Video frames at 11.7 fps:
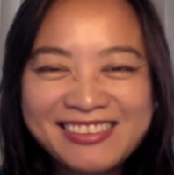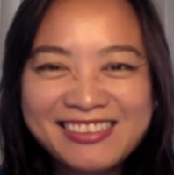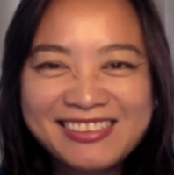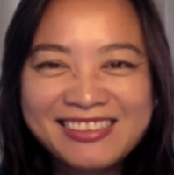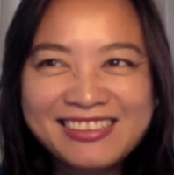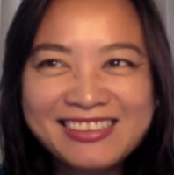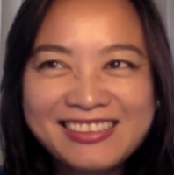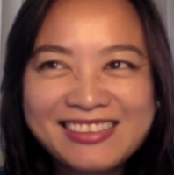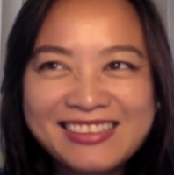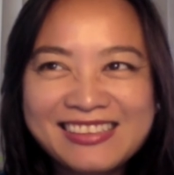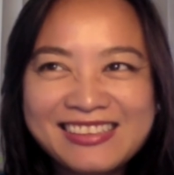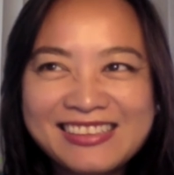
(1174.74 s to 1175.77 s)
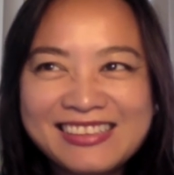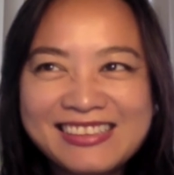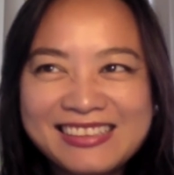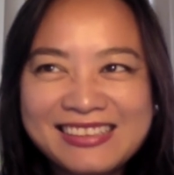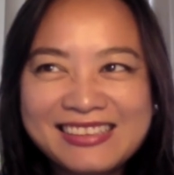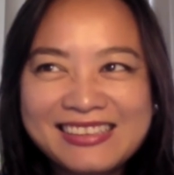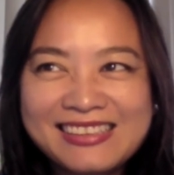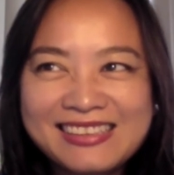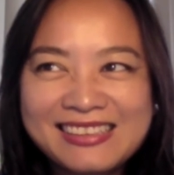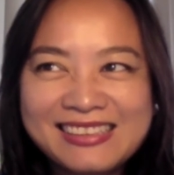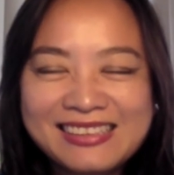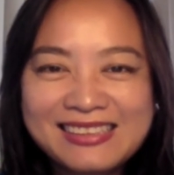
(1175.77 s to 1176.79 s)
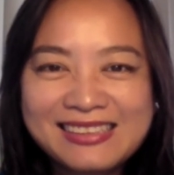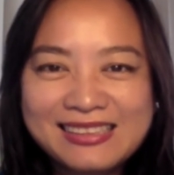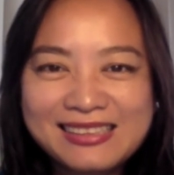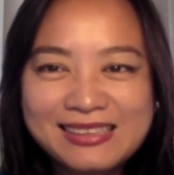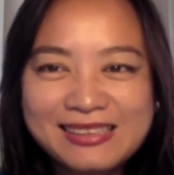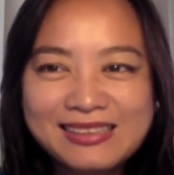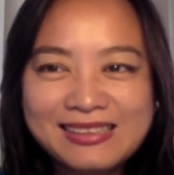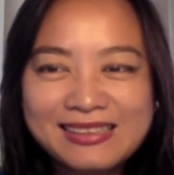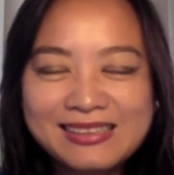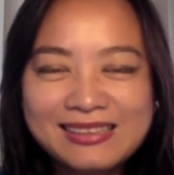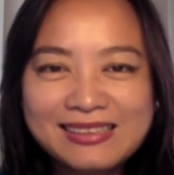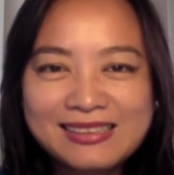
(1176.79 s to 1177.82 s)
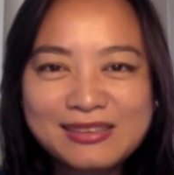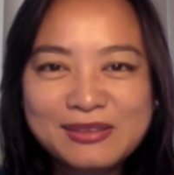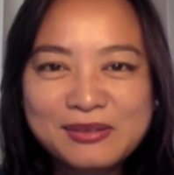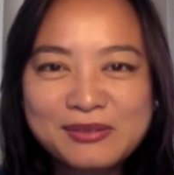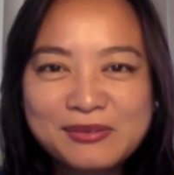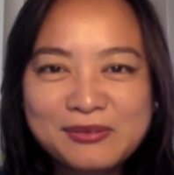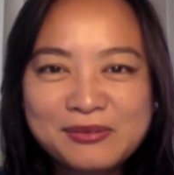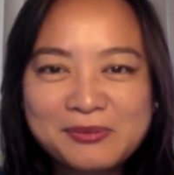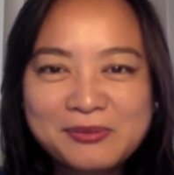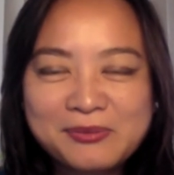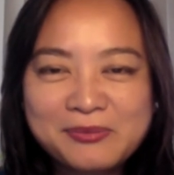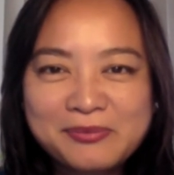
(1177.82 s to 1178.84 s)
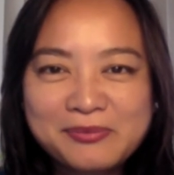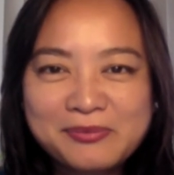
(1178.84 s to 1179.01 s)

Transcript: No words are spoken by the person on screen.